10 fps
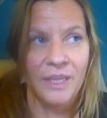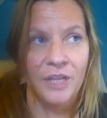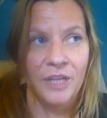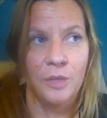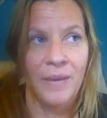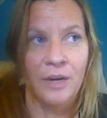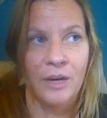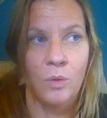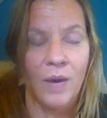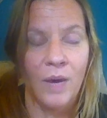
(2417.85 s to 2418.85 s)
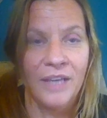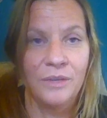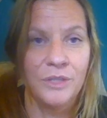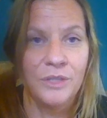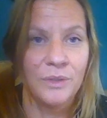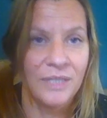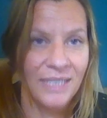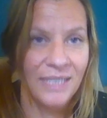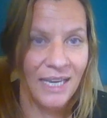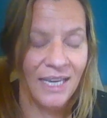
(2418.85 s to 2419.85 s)
But that no matter what you do
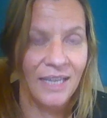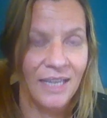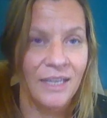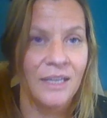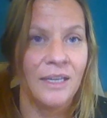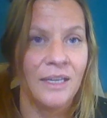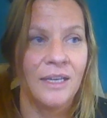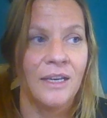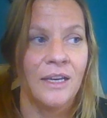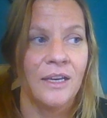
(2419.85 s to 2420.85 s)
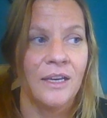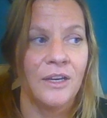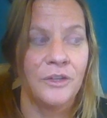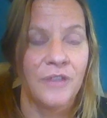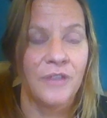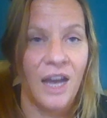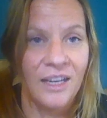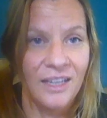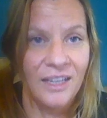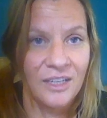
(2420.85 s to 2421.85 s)
see, you're
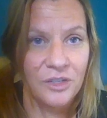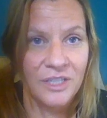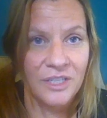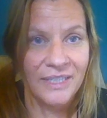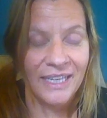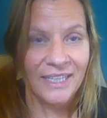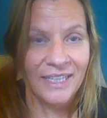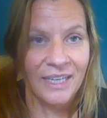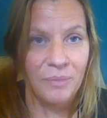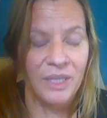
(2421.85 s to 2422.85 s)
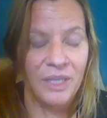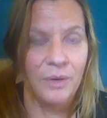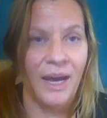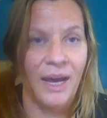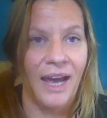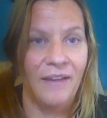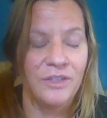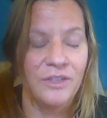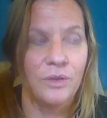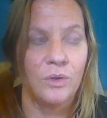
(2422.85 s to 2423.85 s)
not going to understand it, but you
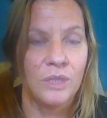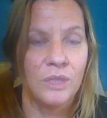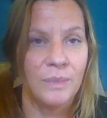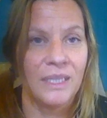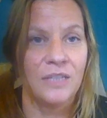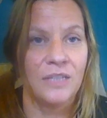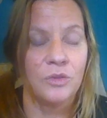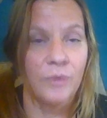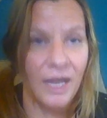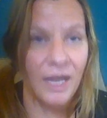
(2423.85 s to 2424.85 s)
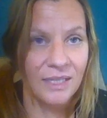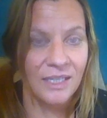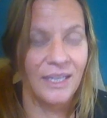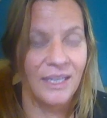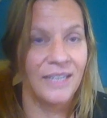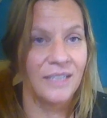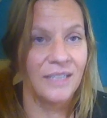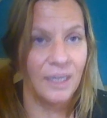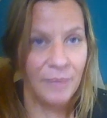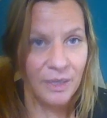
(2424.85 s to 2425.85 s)
have to ultimately trust that
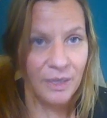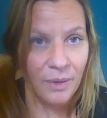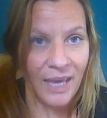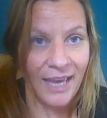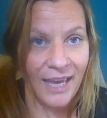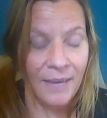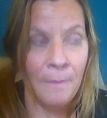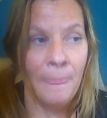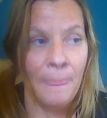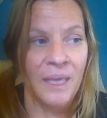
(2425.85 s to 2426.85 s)
it's going to be okay.